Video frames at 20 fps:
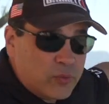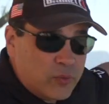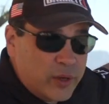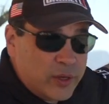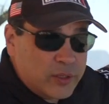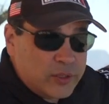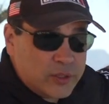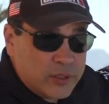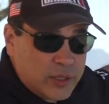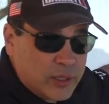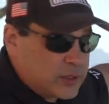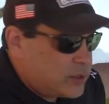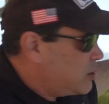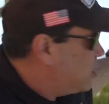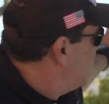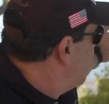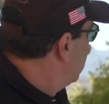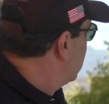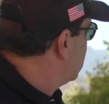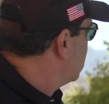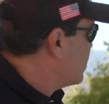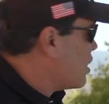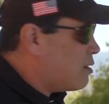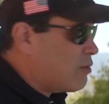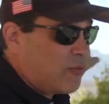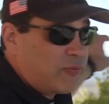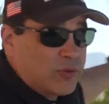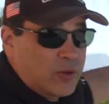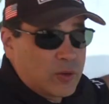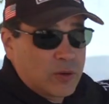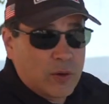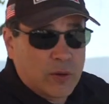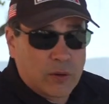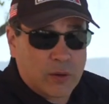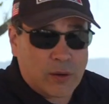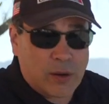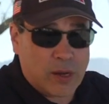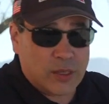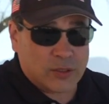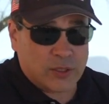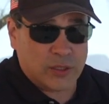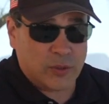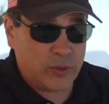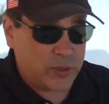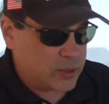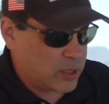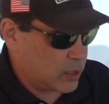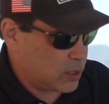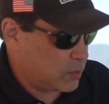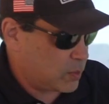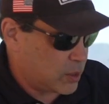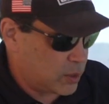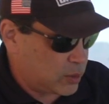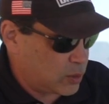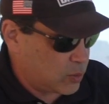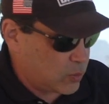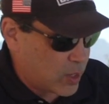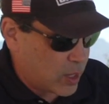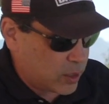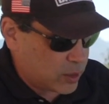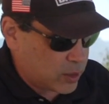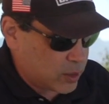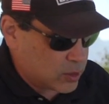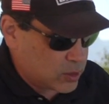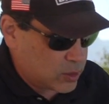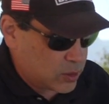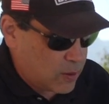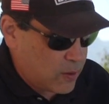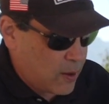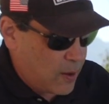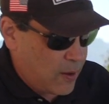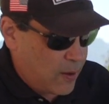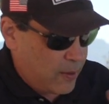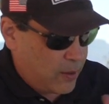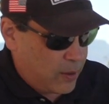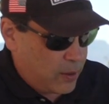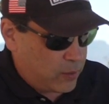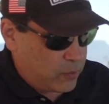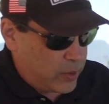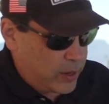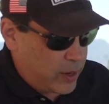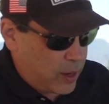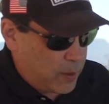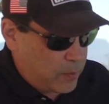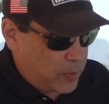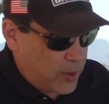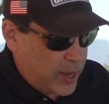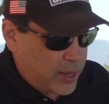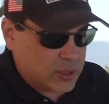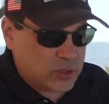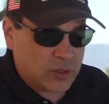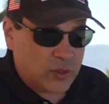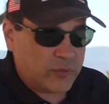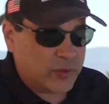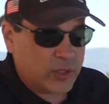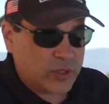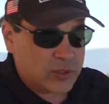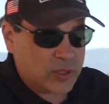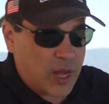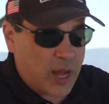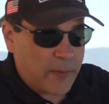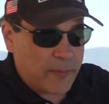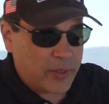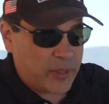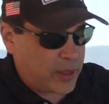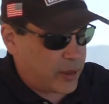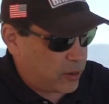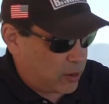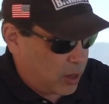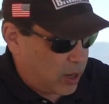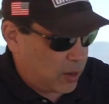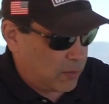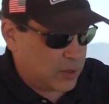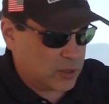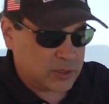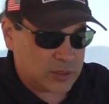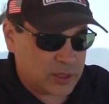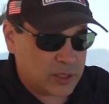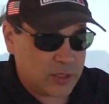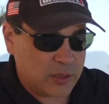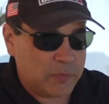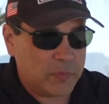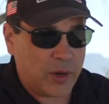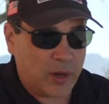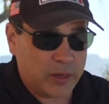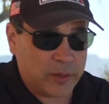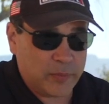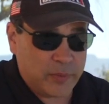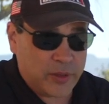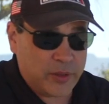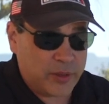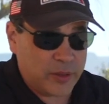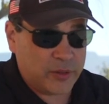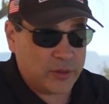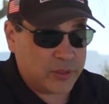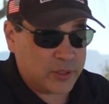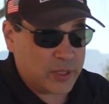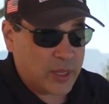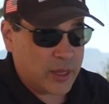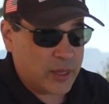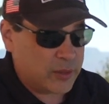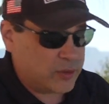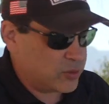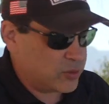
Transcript: ridge that is lava flow going across there. We talked about it a little while ago. So right now Brad's over the top of that, almost to the bottom of the other side.